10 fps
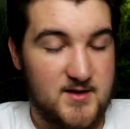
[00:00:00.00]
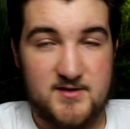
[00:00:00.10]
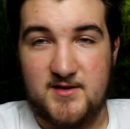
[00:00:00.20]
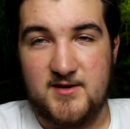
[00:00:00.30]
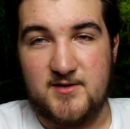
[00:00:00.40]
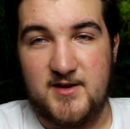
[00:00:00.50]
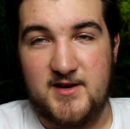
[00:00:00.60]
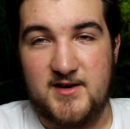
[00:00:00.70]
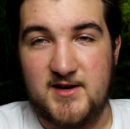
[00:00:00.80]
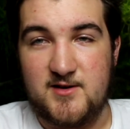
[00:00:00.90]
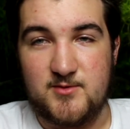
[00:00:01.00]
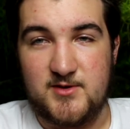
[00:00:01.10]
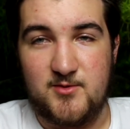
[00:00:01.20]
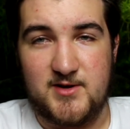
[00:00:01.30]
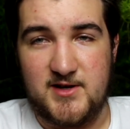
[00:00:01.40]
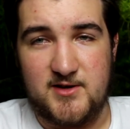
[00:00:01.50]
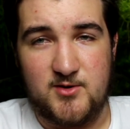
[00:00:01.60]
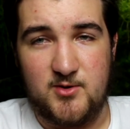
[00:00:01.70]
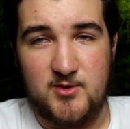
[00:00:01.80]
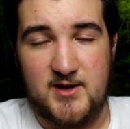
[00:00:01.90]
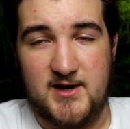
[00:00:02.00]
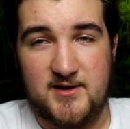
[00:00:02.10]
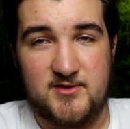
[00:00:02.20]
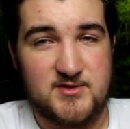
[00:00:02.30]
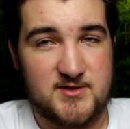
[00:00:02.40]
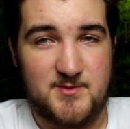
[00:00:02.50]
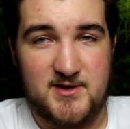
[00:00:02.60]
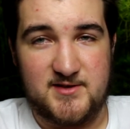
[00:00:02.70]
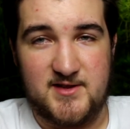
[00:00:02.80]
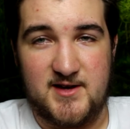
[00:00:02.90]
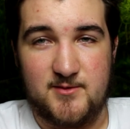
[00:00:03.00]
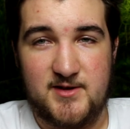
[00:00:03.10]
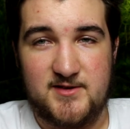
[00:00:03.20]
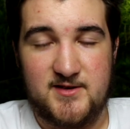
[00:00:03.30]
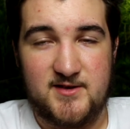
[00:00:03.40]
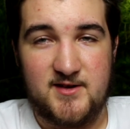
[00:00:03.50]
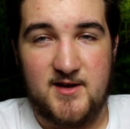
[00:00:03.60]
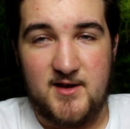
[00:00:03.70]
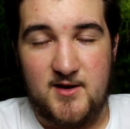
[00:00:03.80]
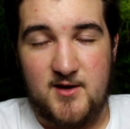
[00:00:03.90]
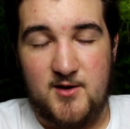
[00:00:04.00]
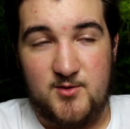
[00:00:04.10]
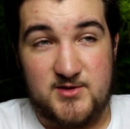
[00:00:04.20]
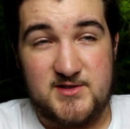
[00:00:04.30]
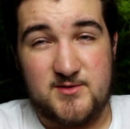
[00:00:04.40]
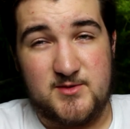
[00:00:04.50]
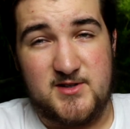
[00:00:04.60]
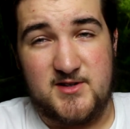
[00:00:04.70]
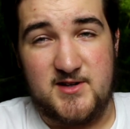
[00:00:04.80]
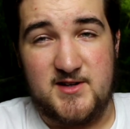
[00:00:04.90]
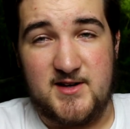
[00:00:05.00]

It's not great, and I don't really want to eat a whole lot just because of that reason, which isn't really good.